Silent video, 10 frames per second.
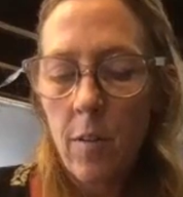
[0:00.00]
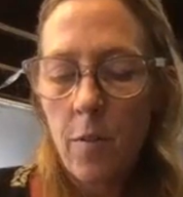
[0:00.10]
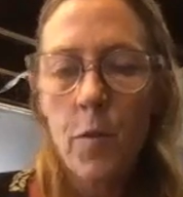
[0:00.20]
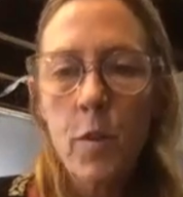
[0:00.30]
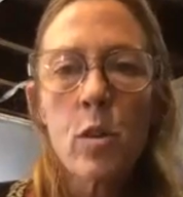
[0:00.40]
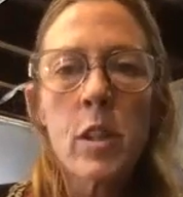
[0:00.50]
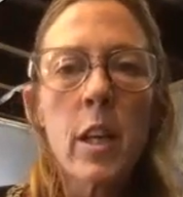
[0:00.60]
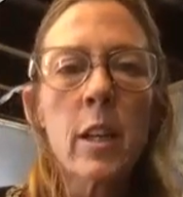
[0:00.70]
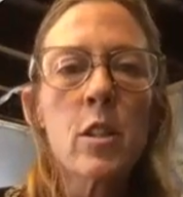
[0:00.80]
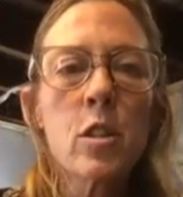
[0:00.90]
Fusing
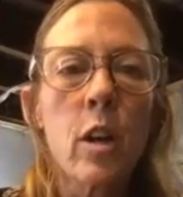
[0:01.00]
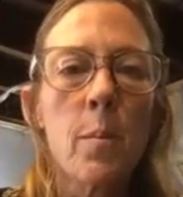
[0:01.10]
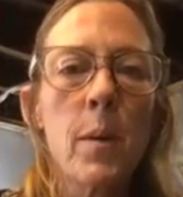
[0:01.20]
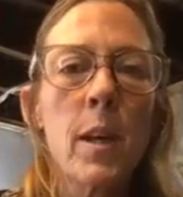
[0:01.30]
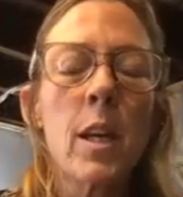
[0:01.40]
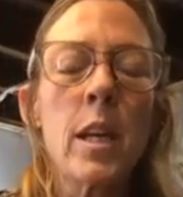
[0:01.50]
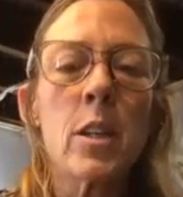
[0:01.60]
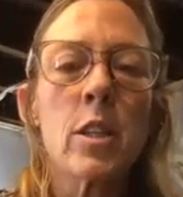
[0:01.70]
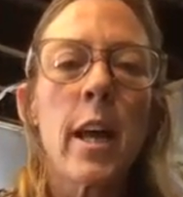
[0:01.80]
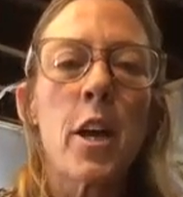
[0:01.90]
and scraping
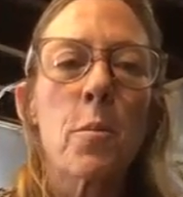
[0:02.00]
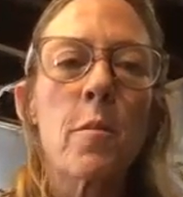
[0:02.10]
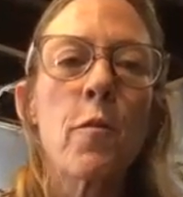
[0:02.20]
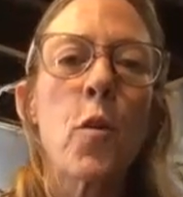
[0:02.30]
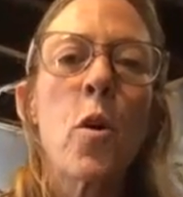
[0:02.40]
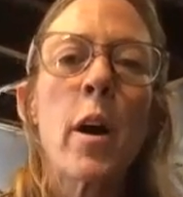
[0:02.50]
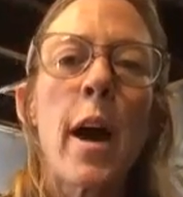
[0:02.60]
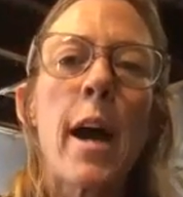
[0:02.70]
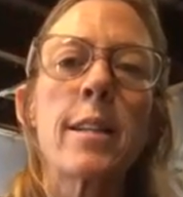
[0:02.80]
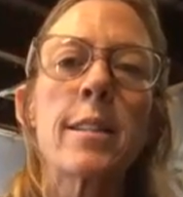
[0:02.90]
each layer before
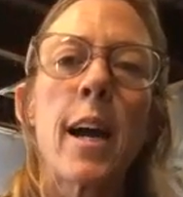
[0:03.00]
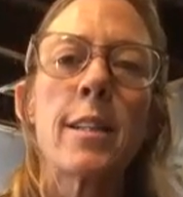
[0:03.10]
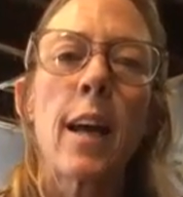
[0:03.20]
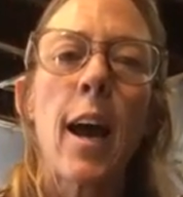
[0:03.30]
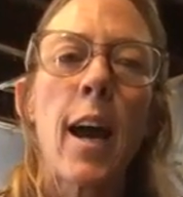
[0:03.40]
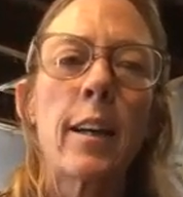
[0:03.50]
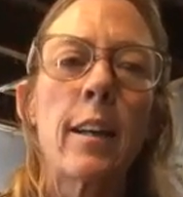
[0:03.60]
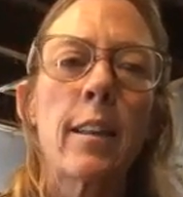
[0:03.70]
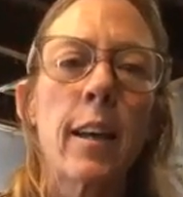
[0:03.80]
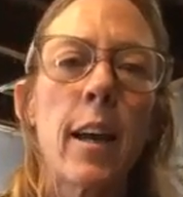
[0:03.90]
I decide to add
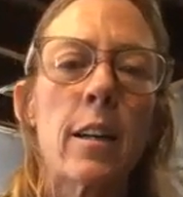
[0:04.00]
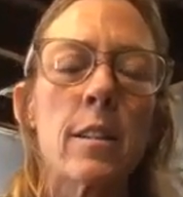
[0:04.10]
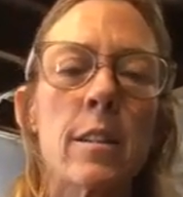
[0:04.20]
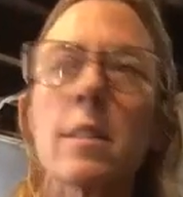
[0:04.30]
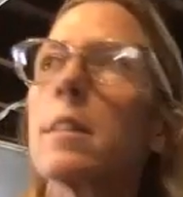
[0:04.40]
anything else.